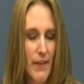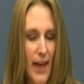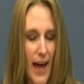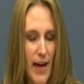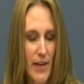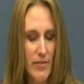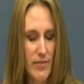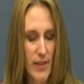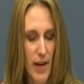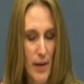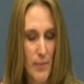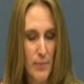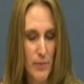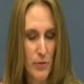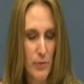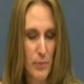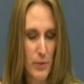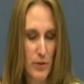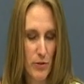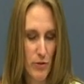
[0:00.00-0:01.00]
The last type
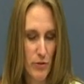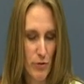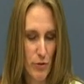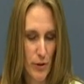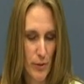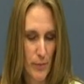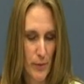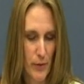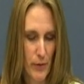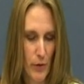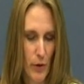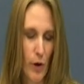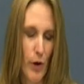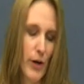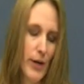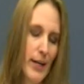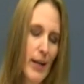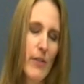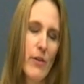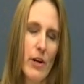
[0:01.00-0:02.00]
of speech of tribute,
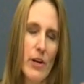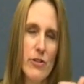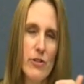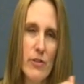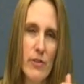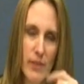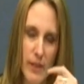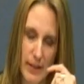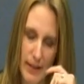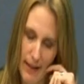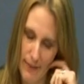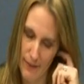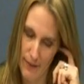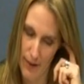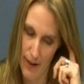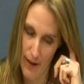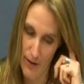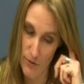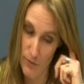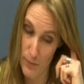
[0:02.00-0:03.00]
or another, I should say not
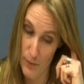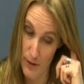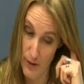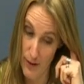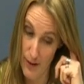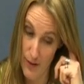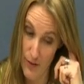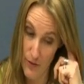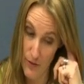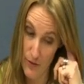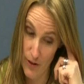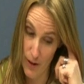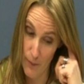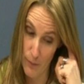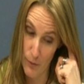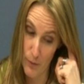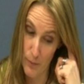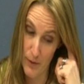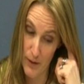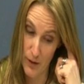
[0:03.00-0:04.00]
the last, but another
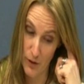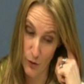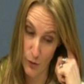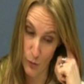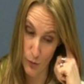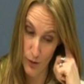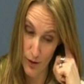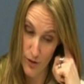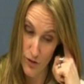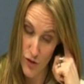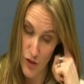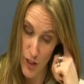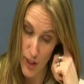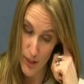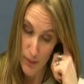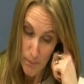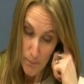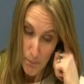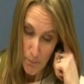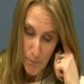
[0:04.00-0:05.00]
type would be a
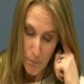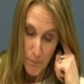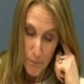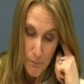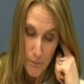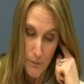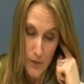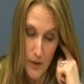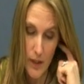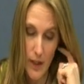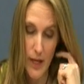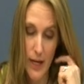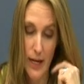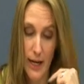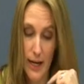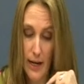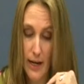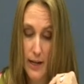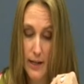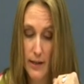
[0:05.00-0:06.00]
eulogy.
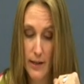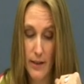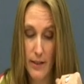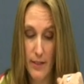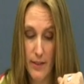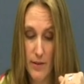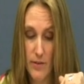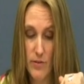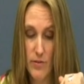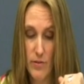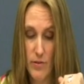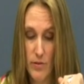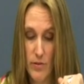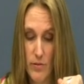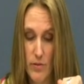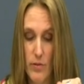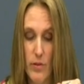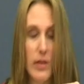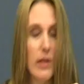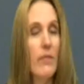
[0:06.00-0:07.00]
And this
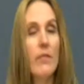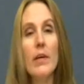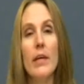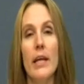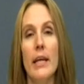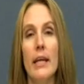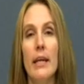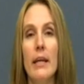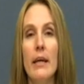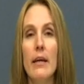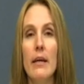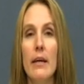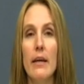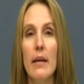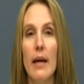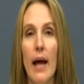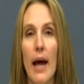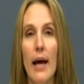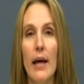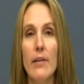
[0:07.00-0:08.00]
is
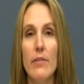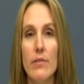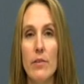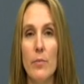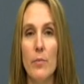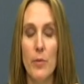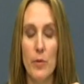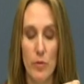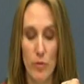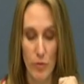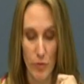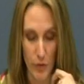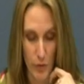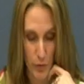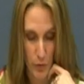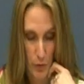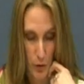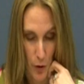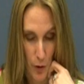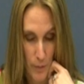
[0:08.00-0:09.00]
given at someone's
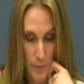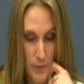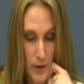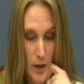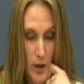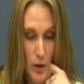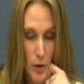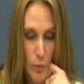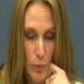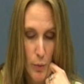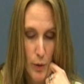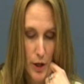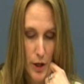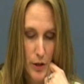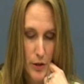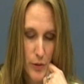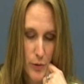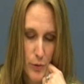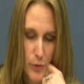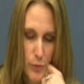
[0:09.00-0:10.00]
funeral,
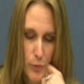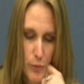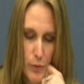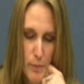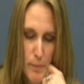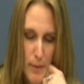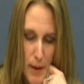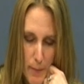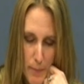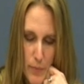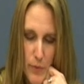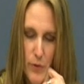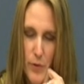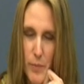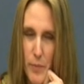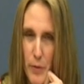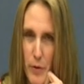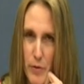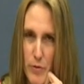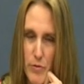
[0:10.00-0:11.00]
where you
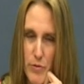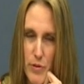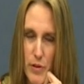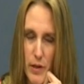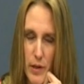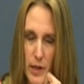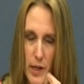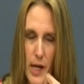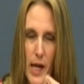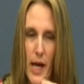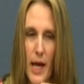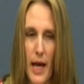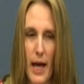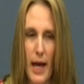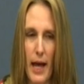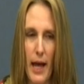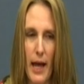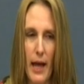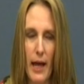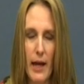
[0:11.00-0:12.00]
remember the person
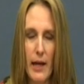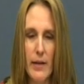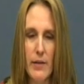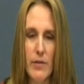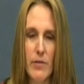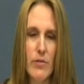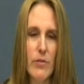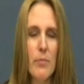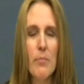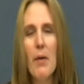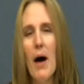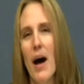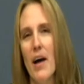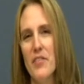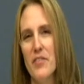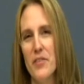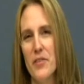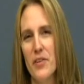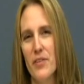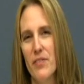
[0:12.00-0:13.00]
and some
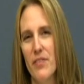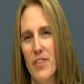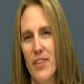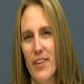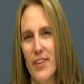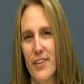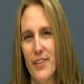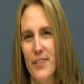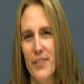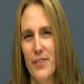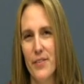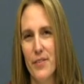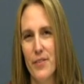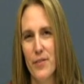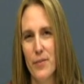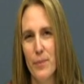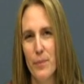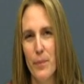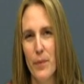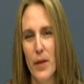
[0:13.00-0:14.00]
positive
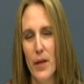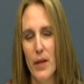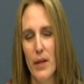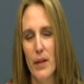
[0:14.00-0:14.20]
things